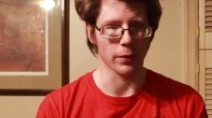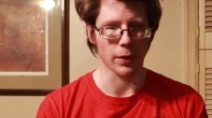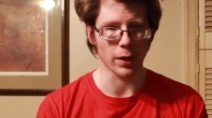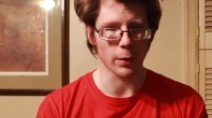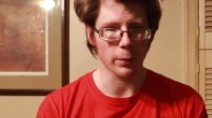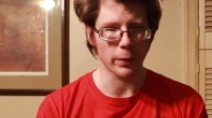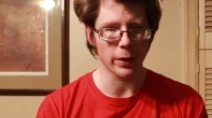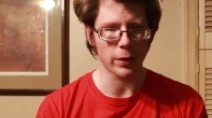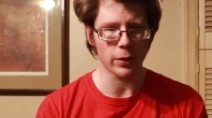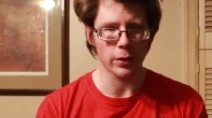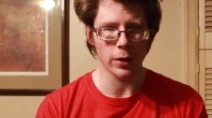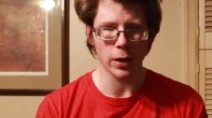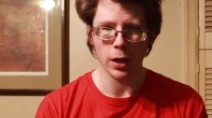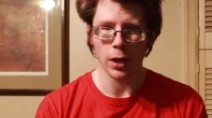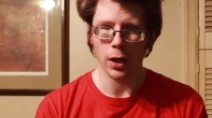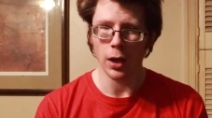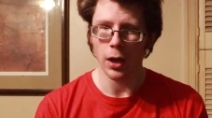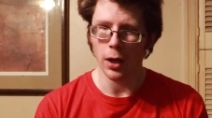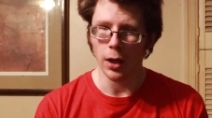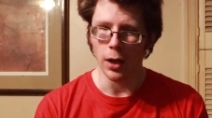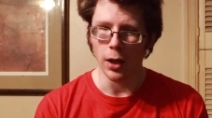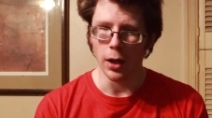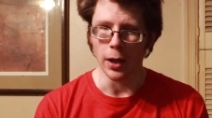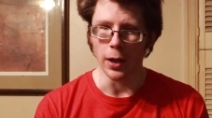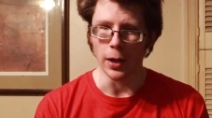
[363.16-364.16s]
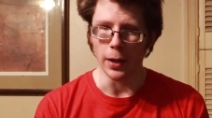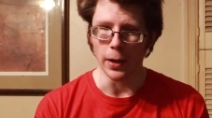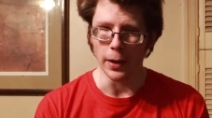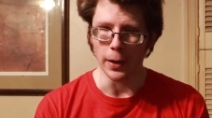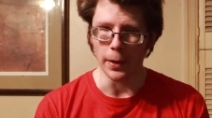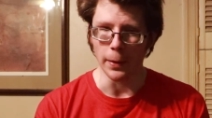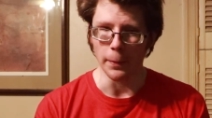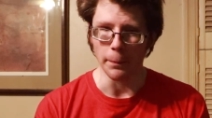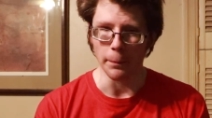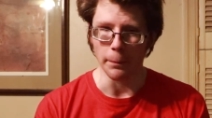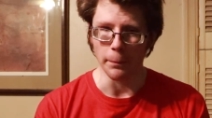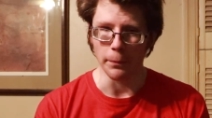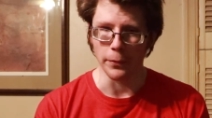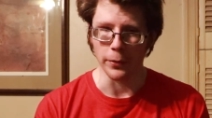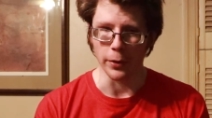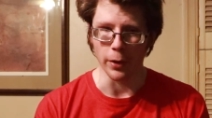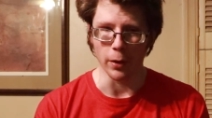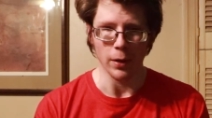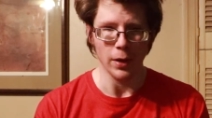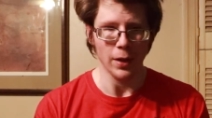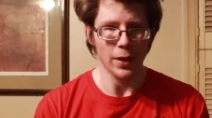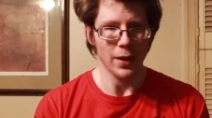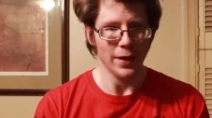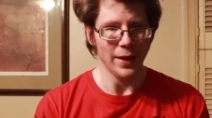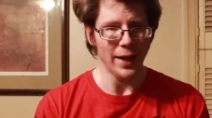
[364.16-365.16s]
kind of weird. So
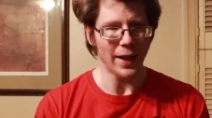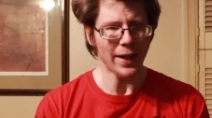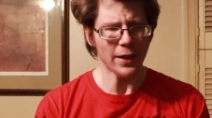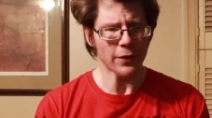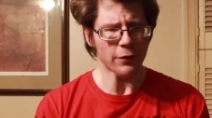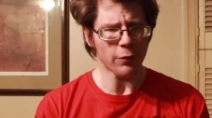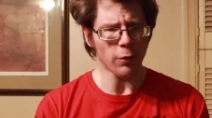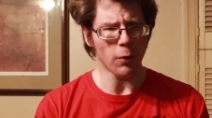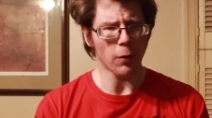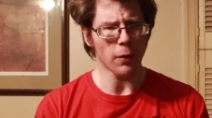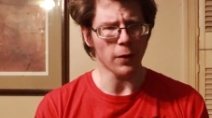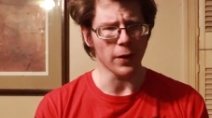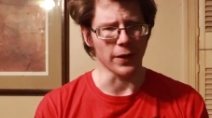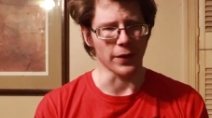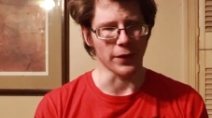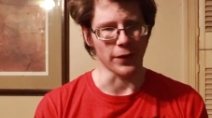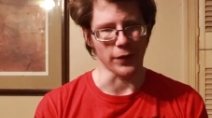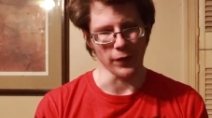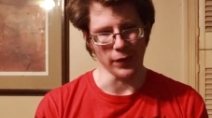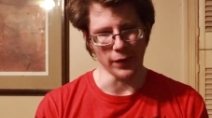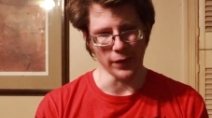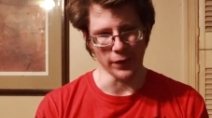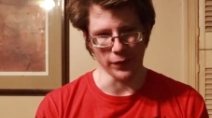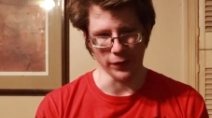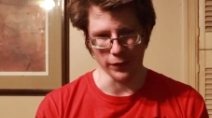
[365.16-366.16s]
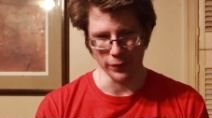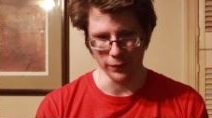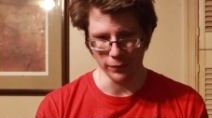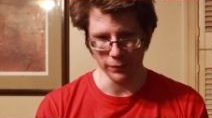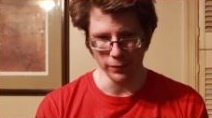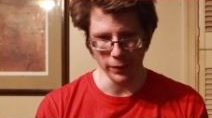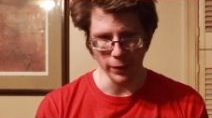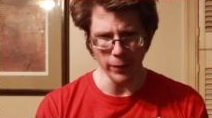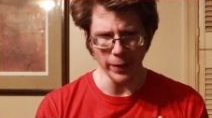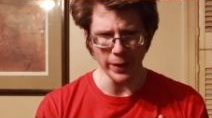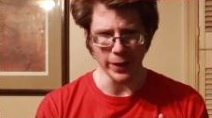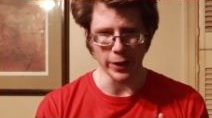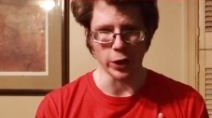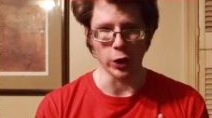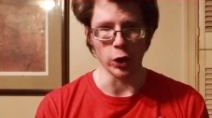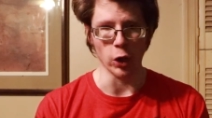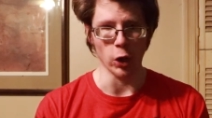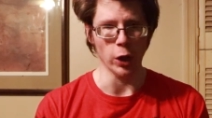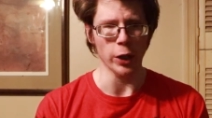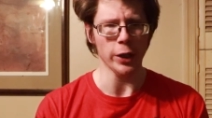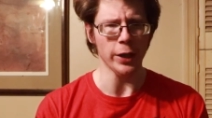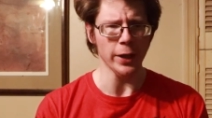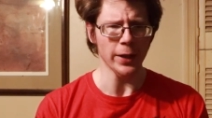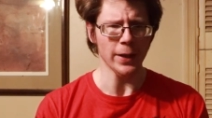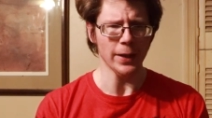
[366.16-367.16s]
that controller is very
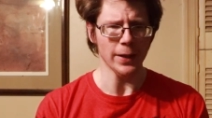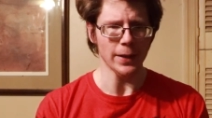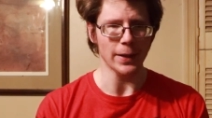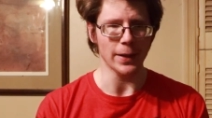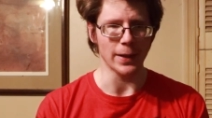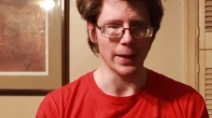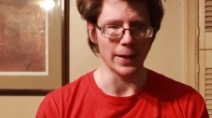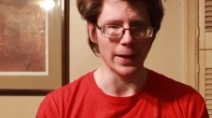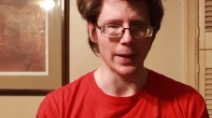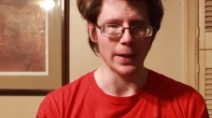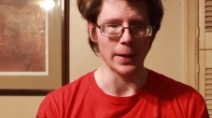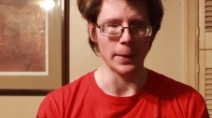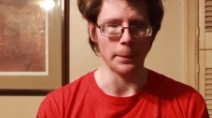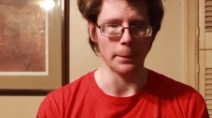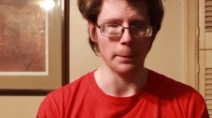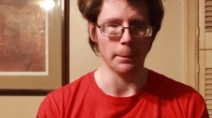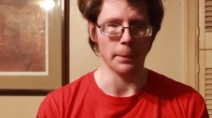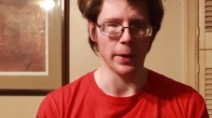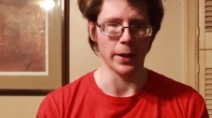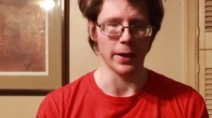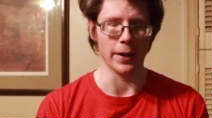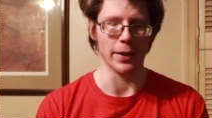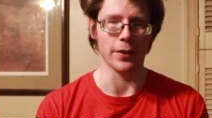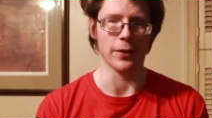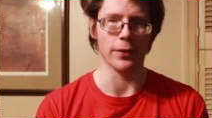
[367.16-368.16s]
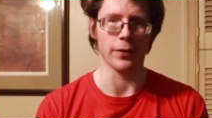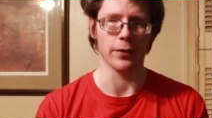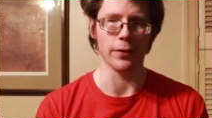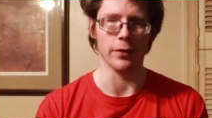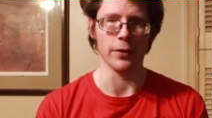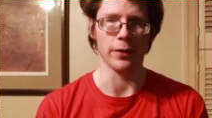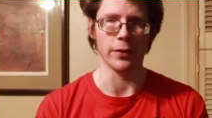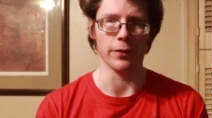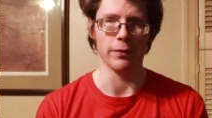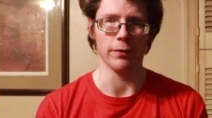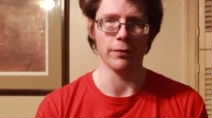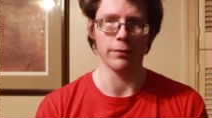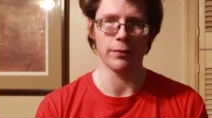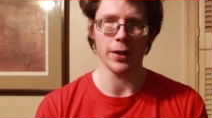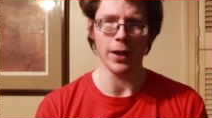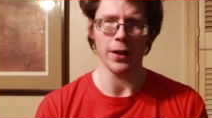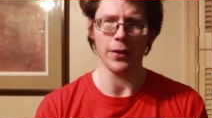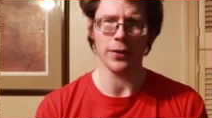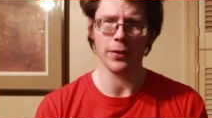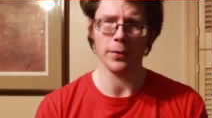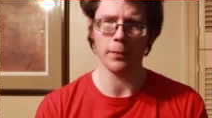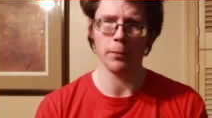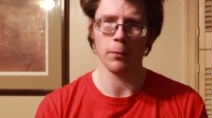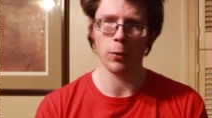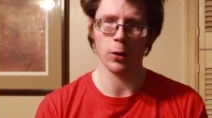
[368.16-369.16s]
good, but it's got
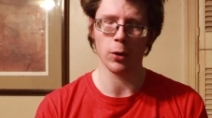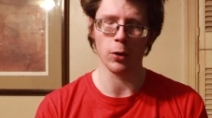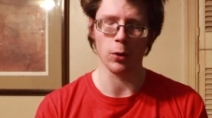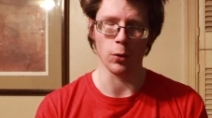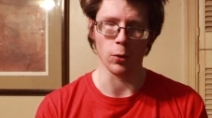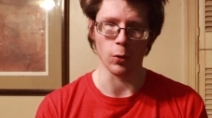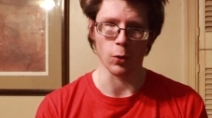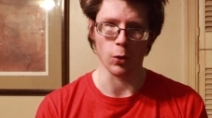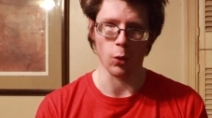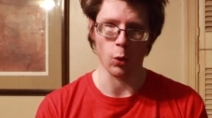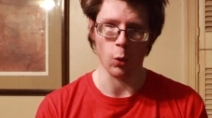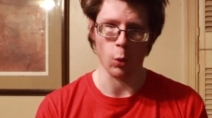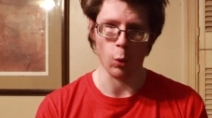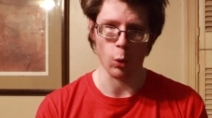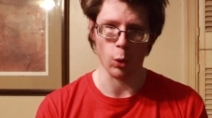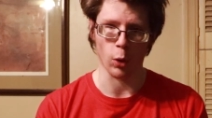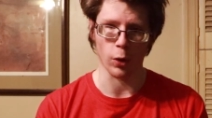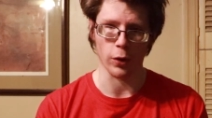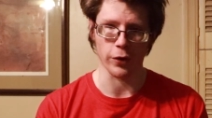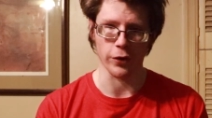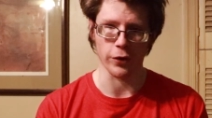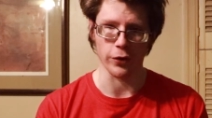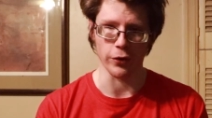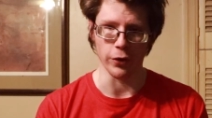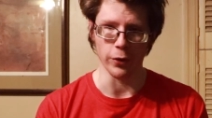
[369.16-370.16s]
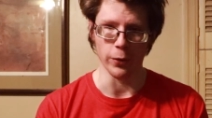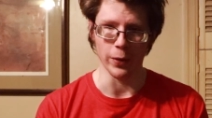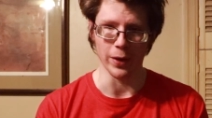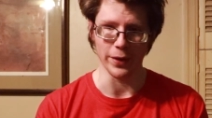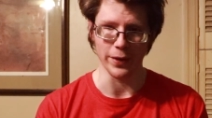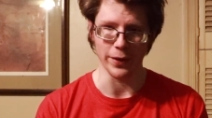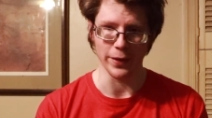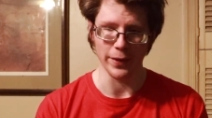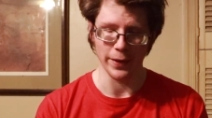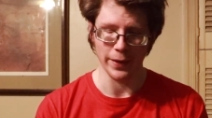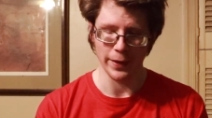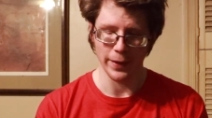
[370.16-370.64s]
some little quirks to it